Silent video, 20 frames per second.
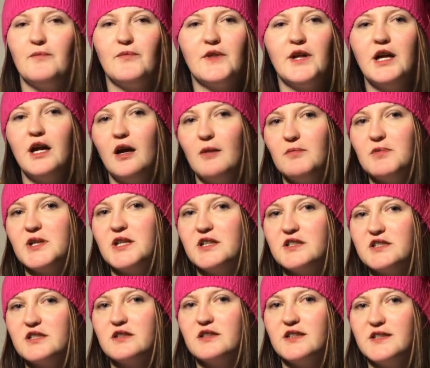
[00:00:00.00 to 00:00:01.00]
they
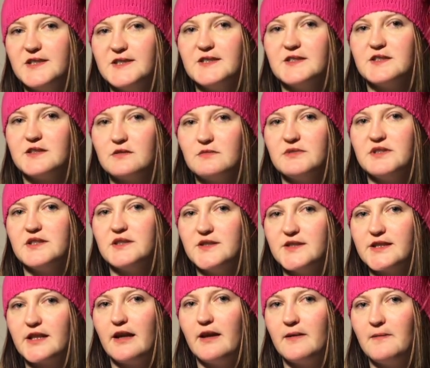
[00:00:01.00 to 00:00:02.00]
updated their system
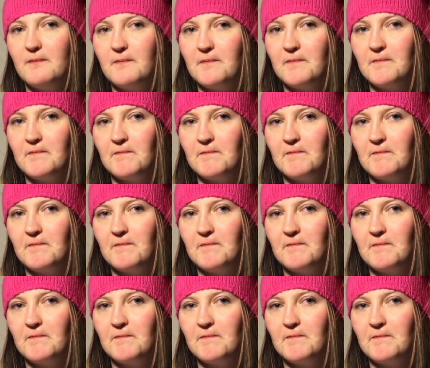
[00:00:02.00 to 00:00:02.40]
since then.